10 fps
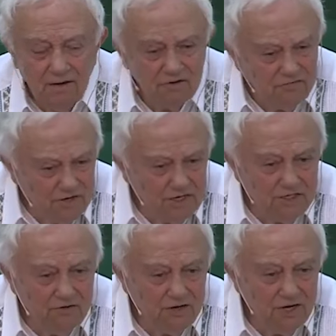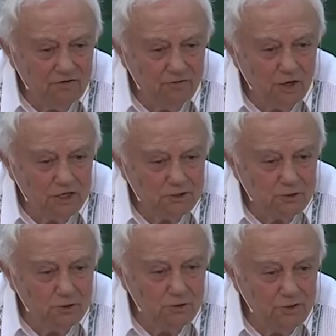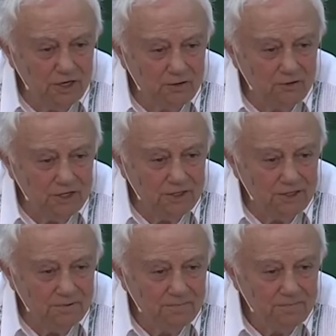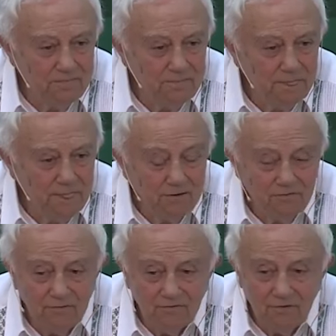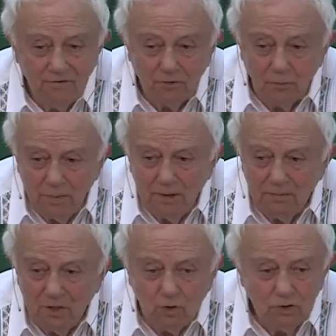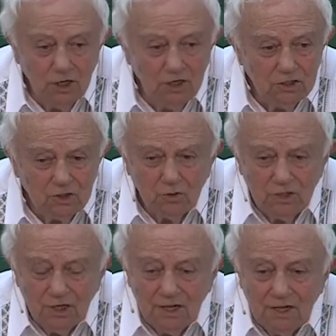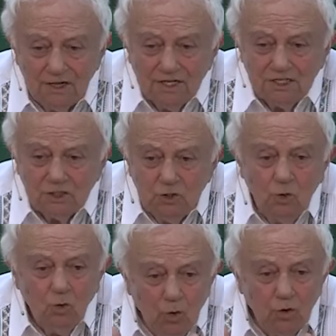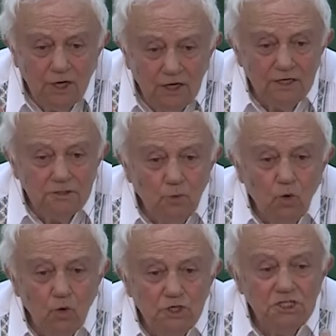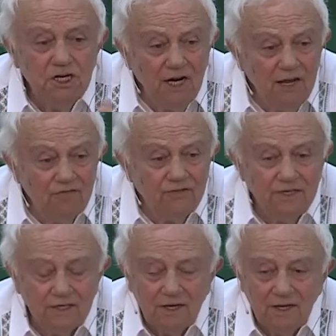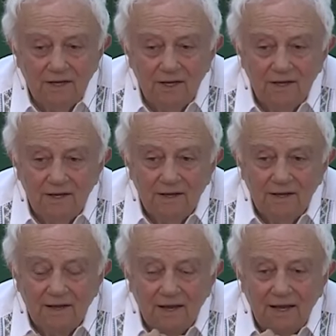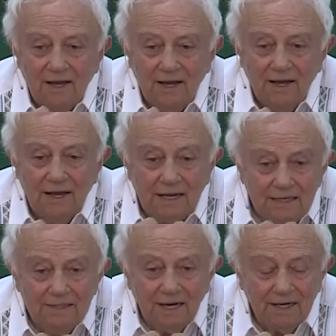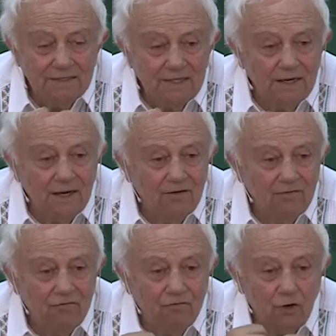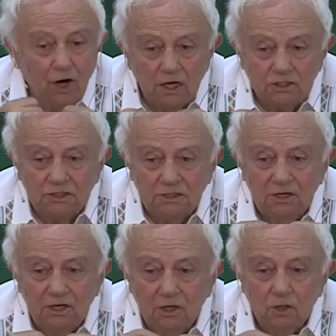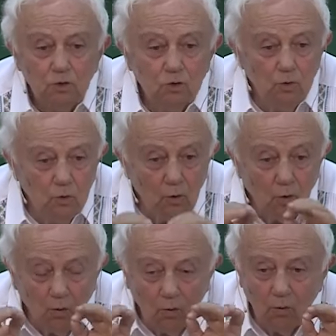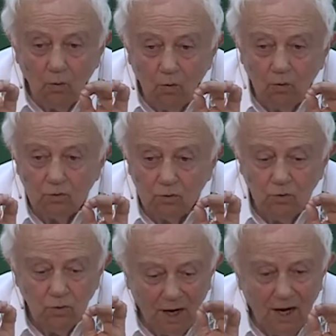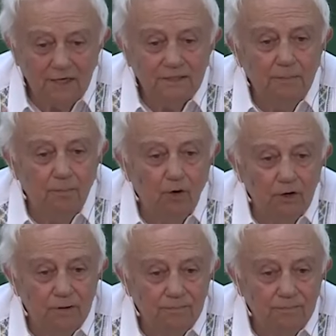it's very difficult for us to cure already from babyhood. So there is no organism who is left uh, intact for us to, to act upon.